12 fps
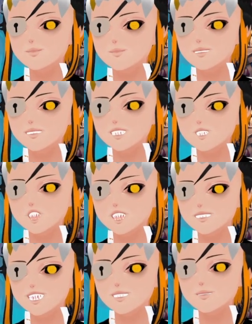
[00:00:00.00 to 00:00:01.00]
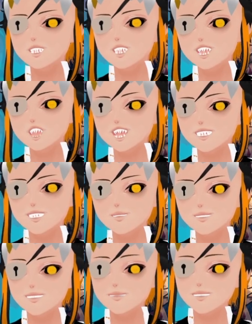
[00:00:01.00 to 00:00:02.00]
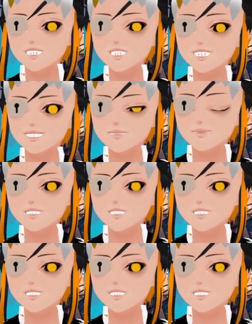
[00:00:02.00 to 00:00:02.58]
turn 1, though Blood itself has